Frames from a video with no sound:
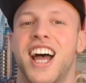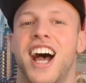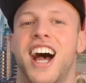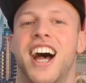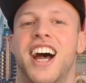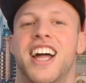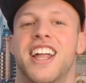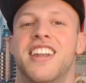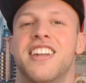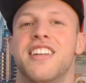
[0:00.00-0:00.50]

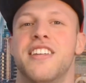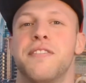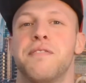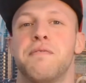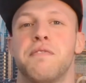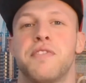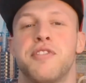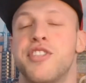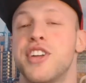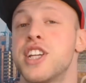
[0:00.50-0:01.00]
And
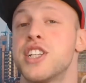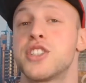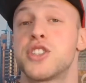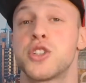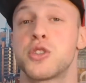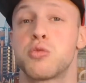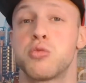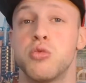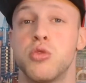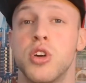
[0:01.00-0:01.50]
things
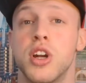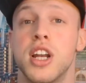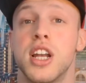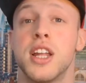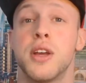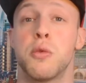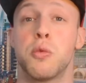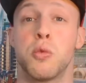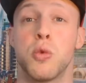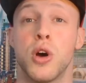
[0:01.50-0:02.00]
just
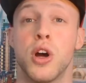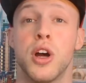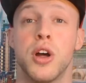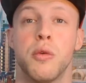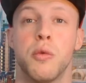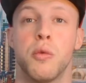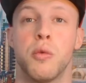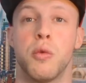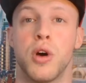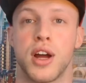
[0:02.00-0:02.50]
really
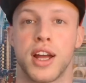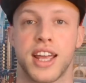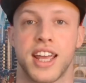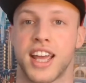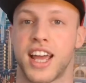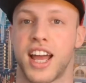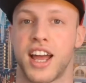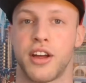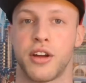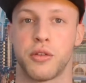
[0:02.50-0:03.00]
weren't
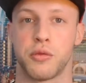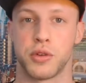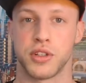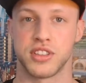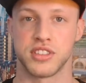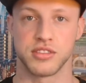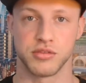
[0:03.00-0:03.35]
working out, and